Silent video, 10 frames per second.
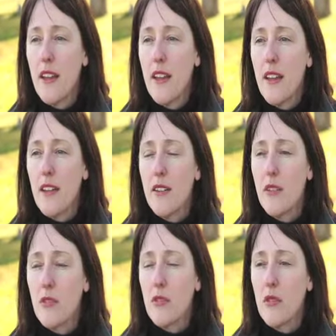uh, uh
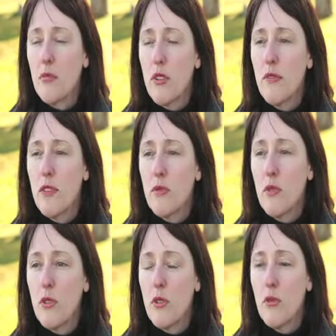her, her previous
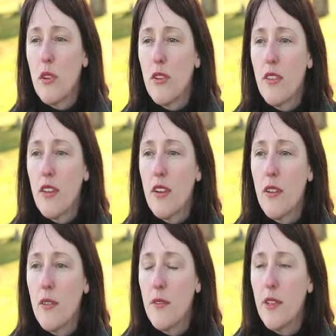work with
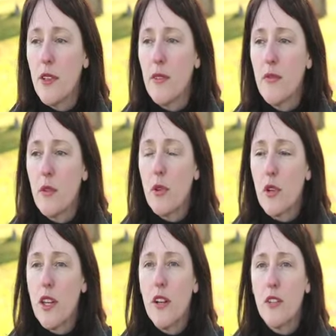uh, you know
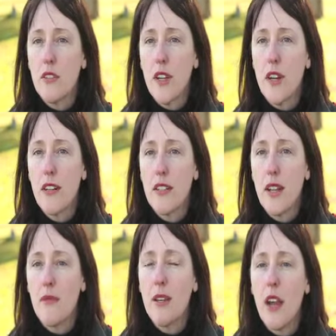quirky underdog
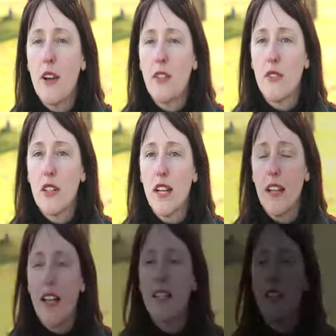type characters like
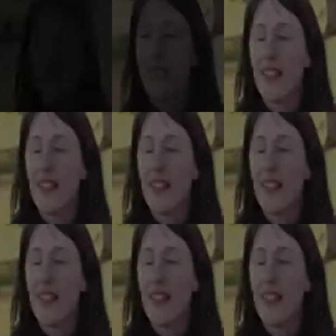Lexi.